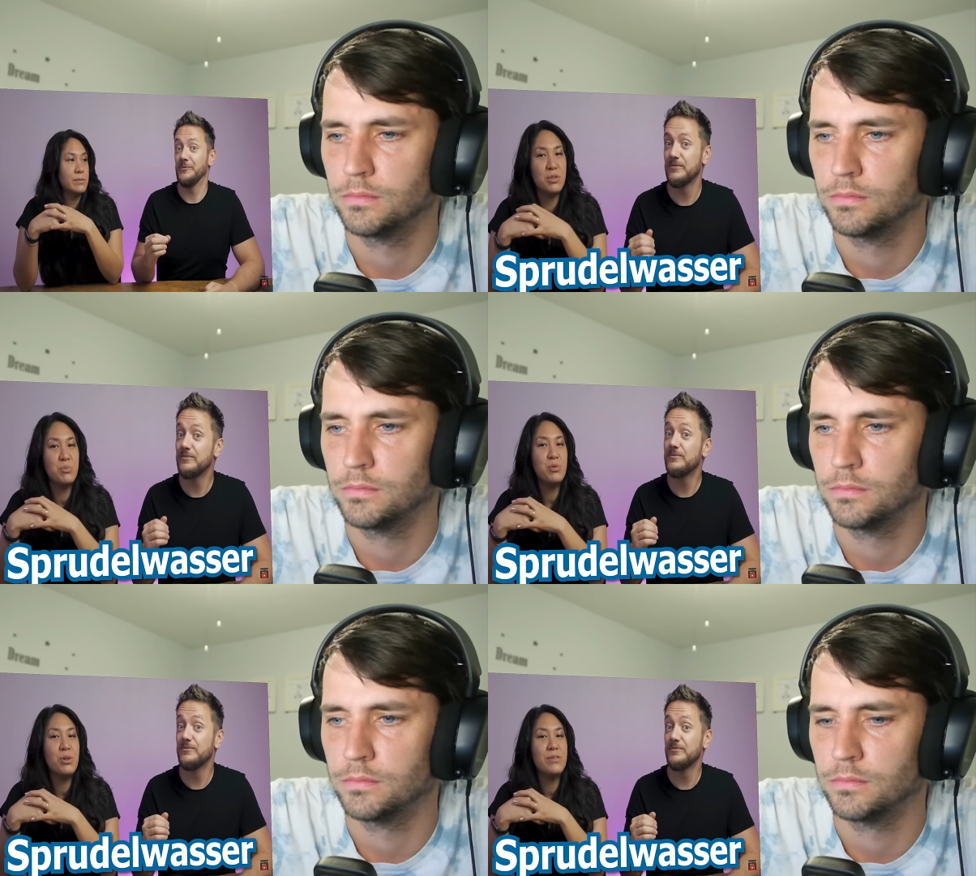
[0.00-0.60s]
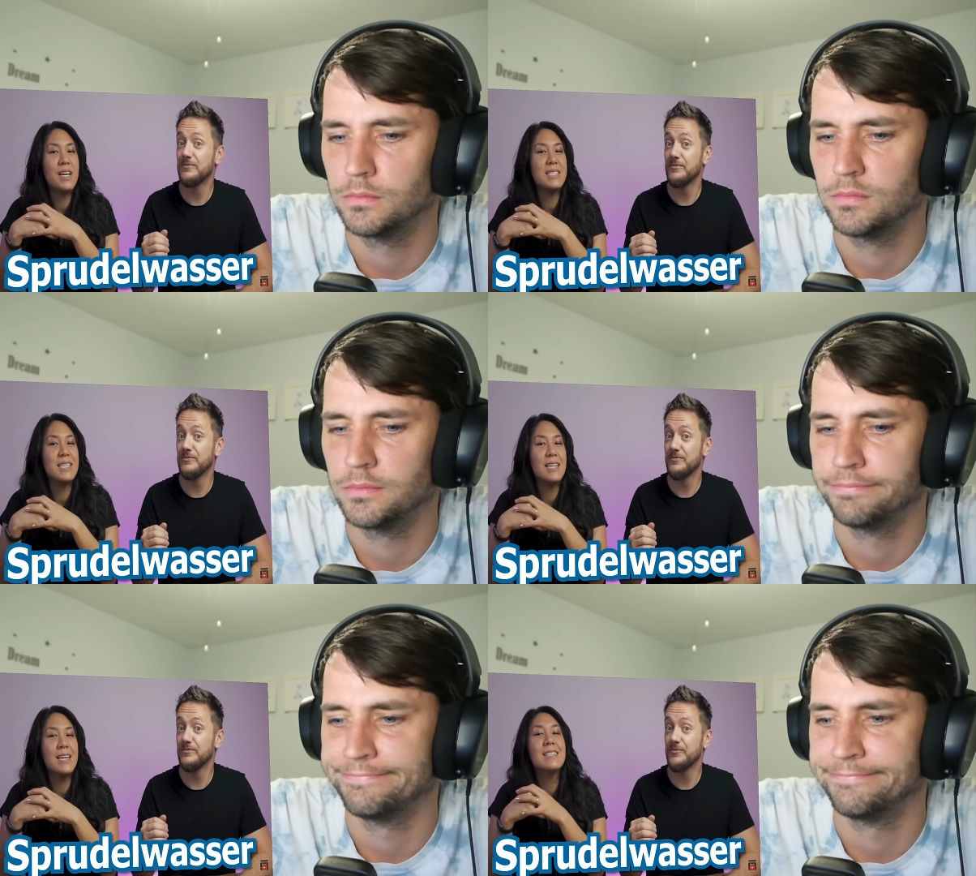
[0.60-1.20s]

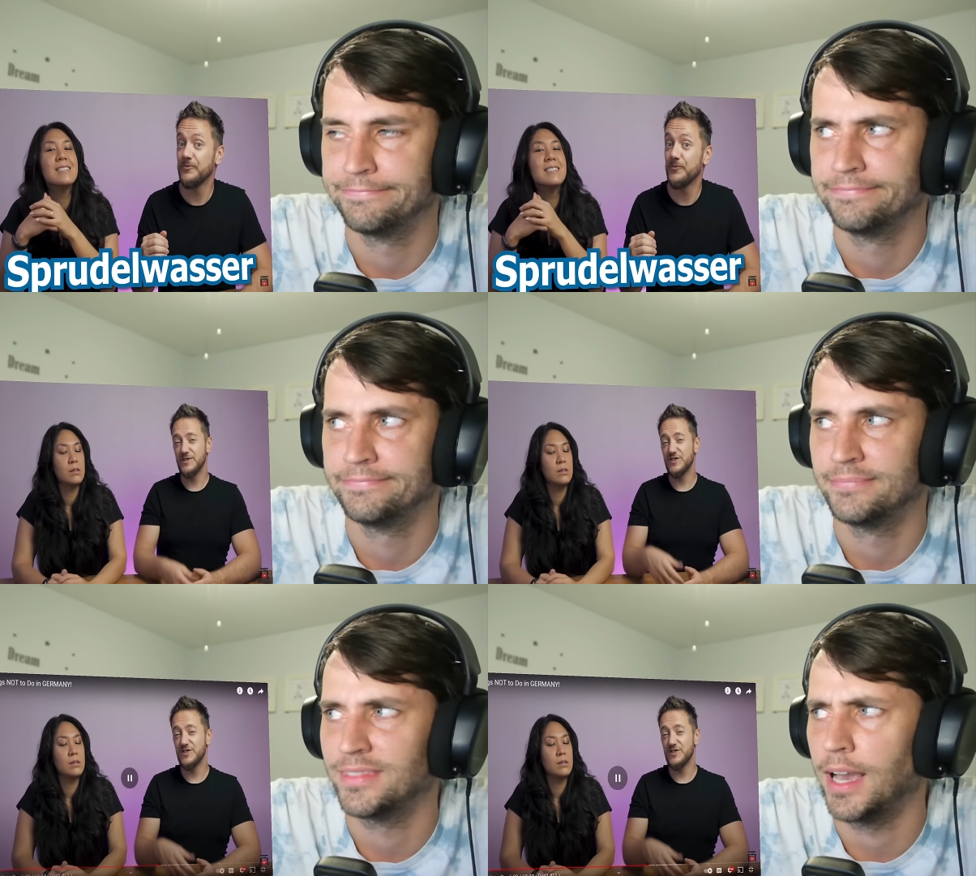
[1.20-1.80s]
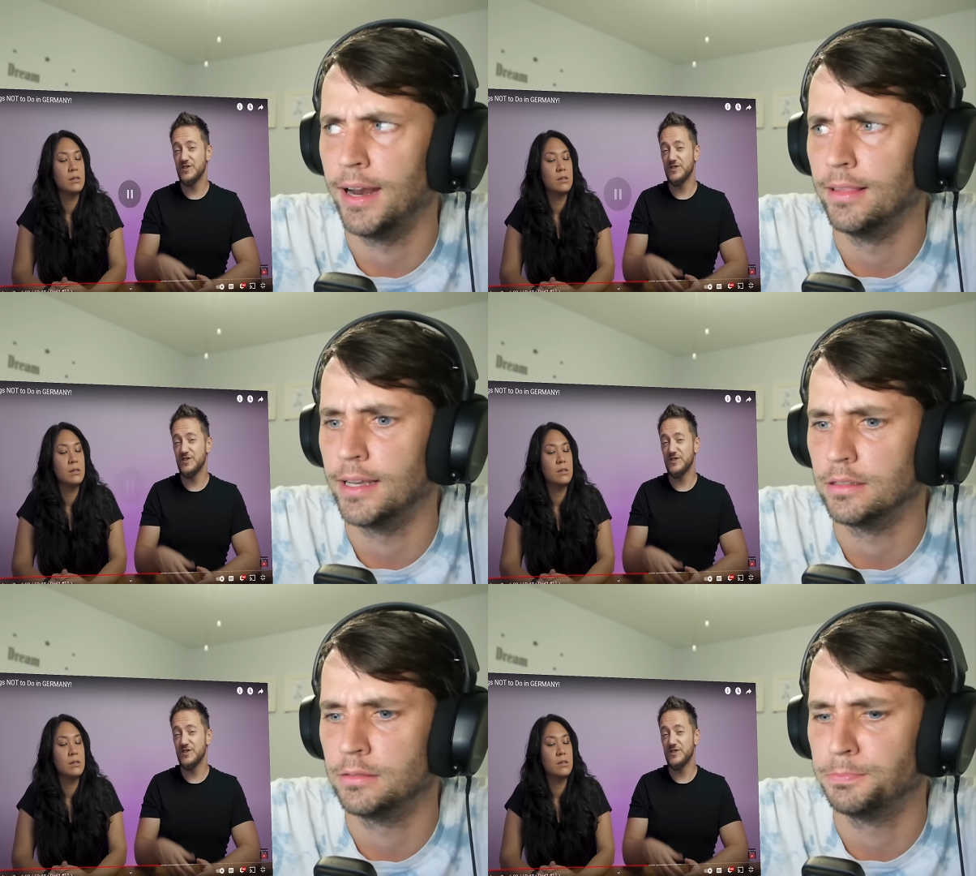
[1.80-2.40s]
Speaker 1: Sprudelwasser
Speaker 2: I don't
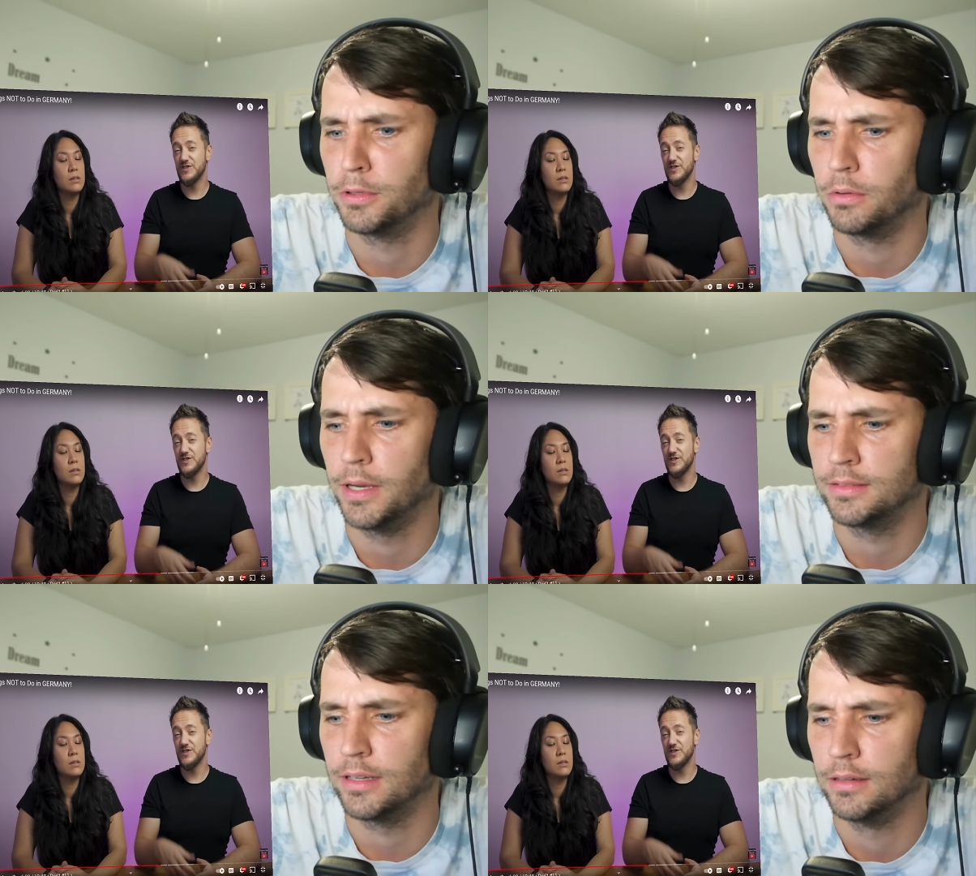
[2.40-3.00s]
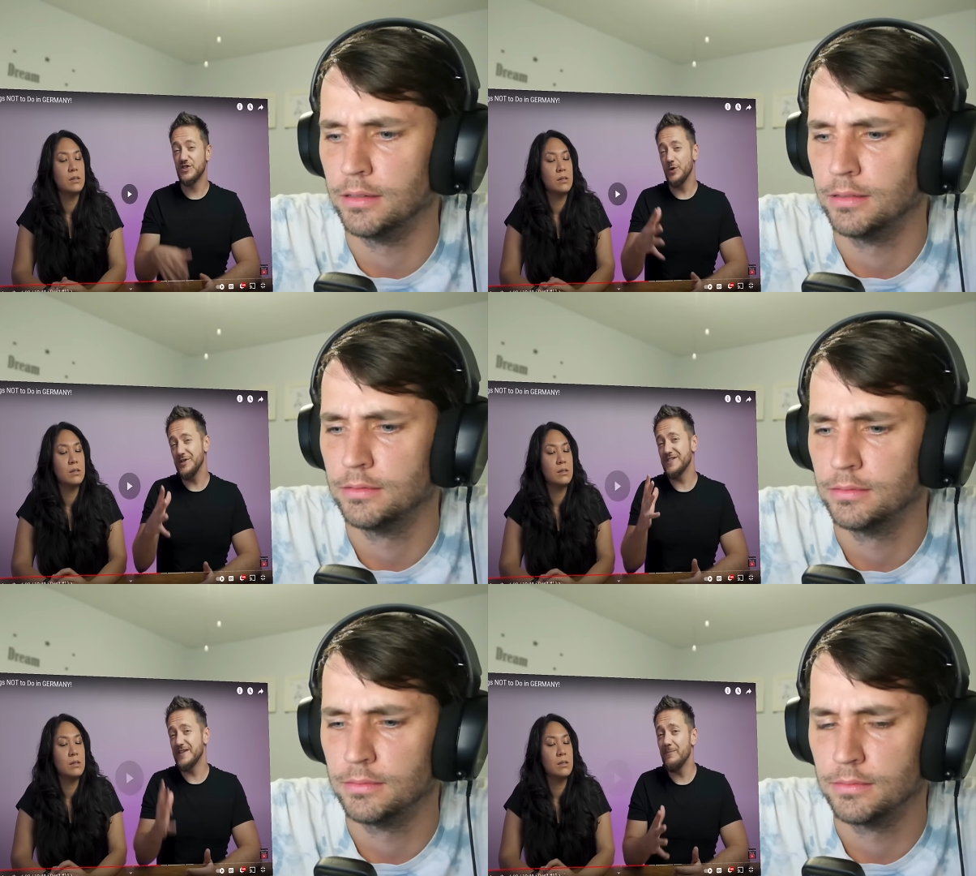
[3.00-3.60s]
like this brutal water.
Speaker 1: So
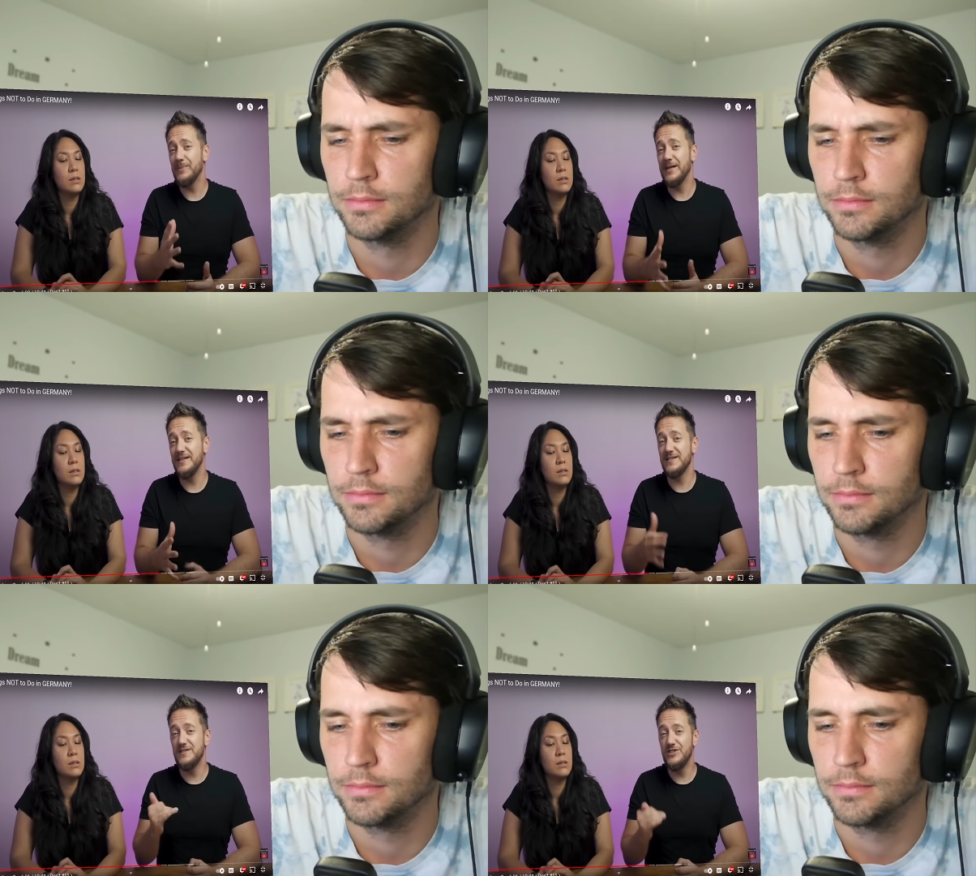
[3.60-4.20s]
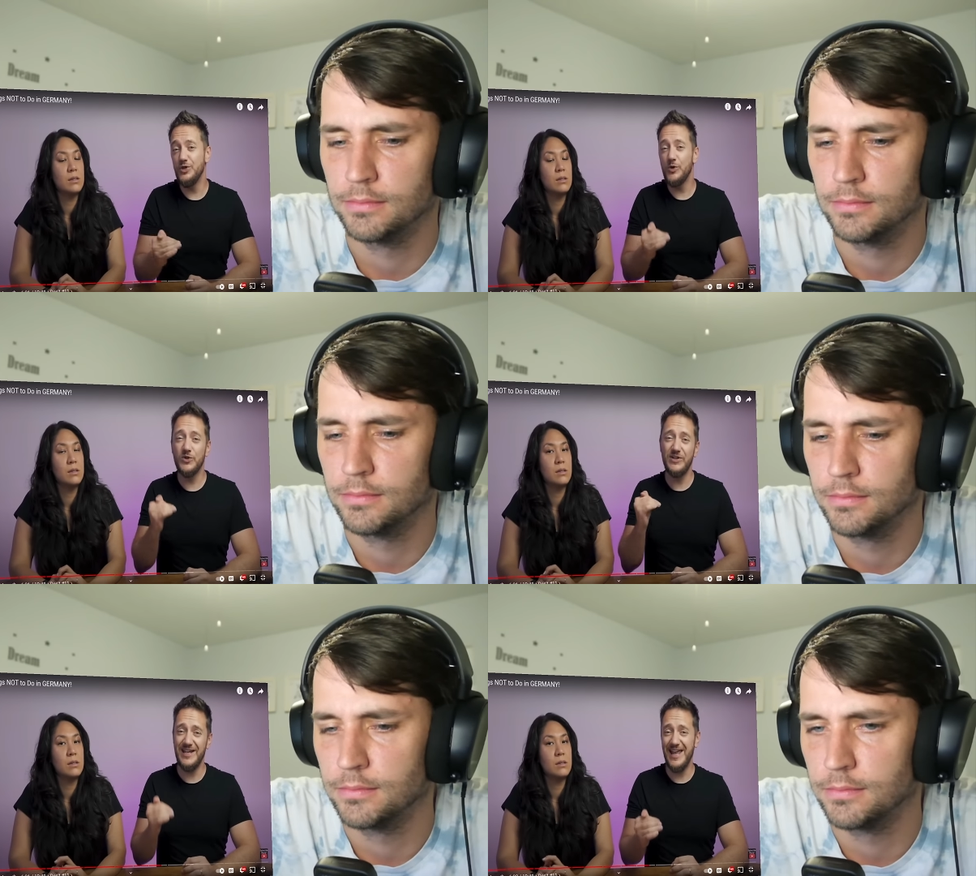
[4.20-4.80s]
in some places you
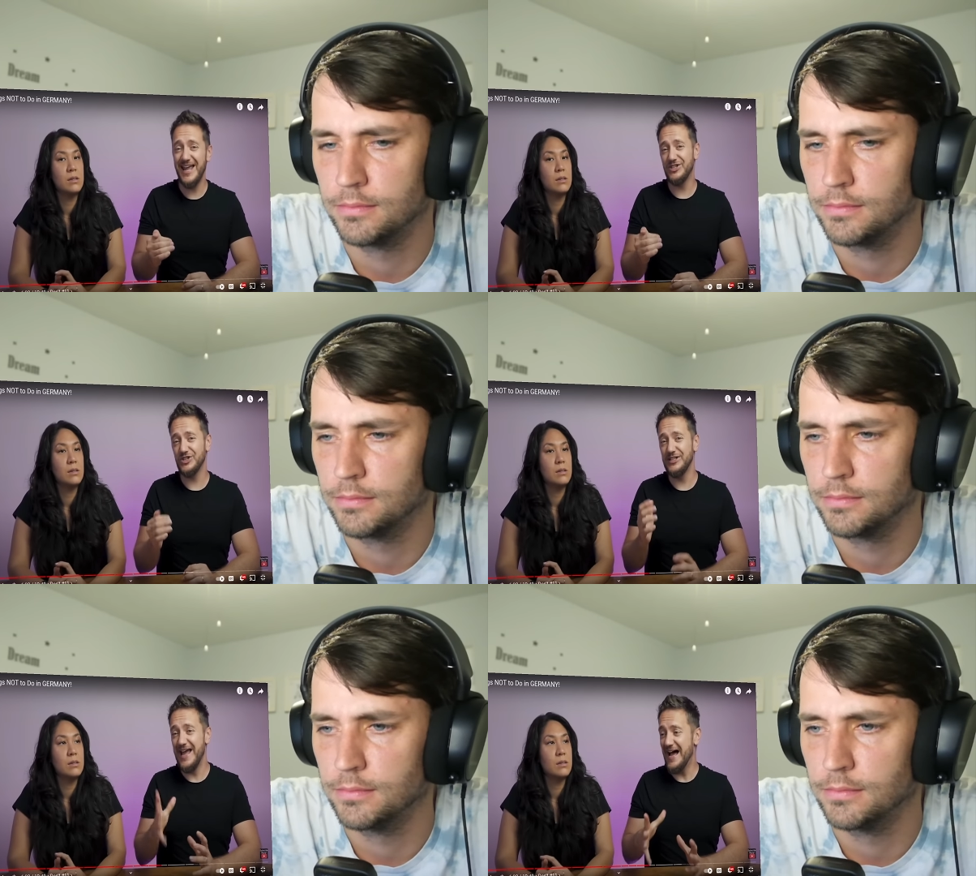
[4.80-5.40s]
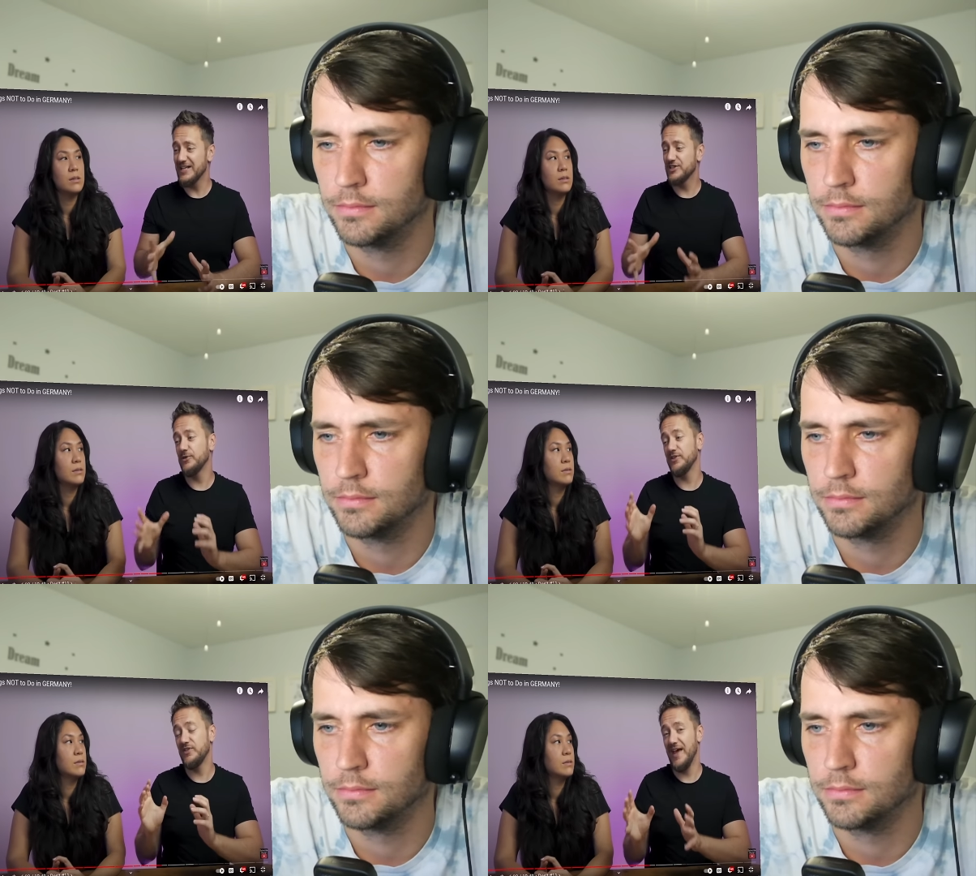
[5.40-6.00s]
could actually ask
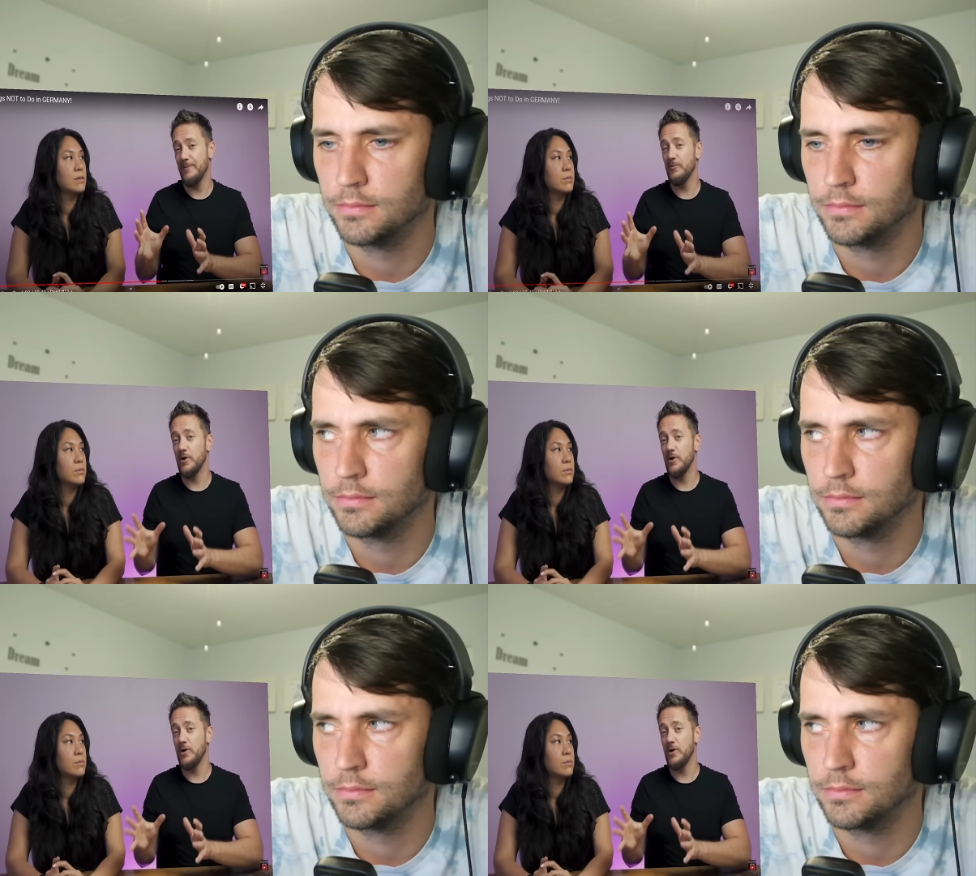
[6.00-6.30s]
for tap